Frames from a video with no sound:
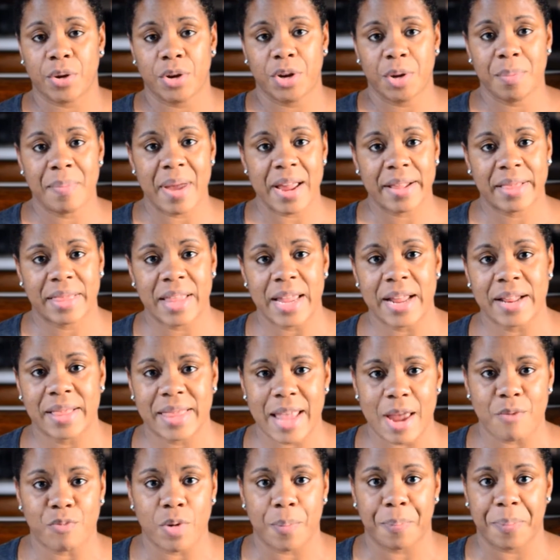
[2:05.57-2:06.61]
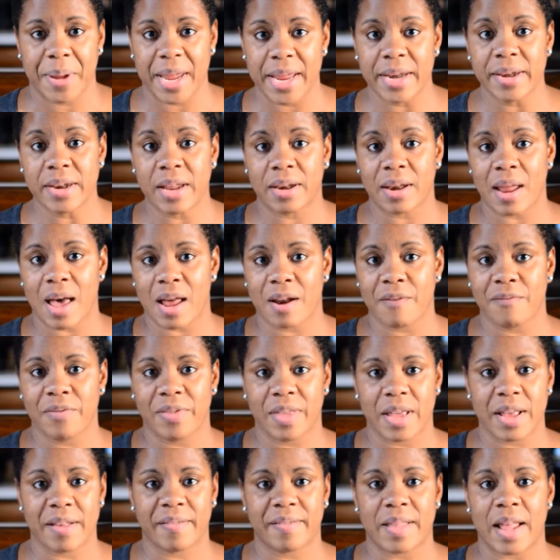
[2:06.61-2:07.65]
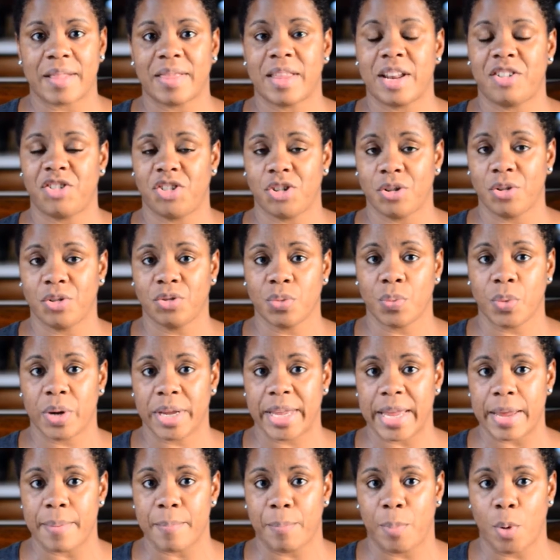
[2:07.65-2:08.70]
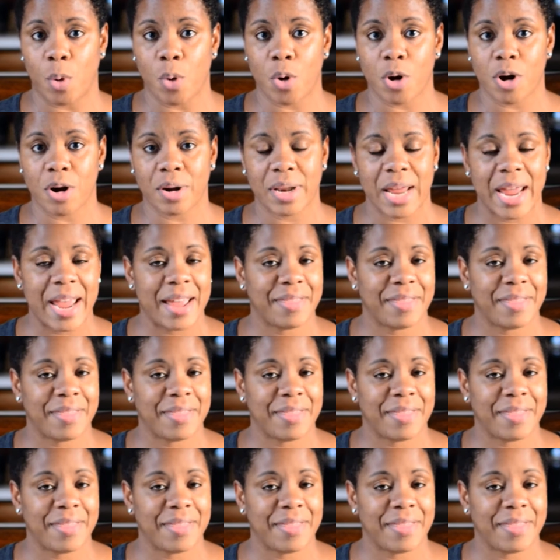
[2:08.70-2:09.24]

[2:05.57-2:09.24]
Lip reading: you may think that repeating a lot of this, that the children would get bored.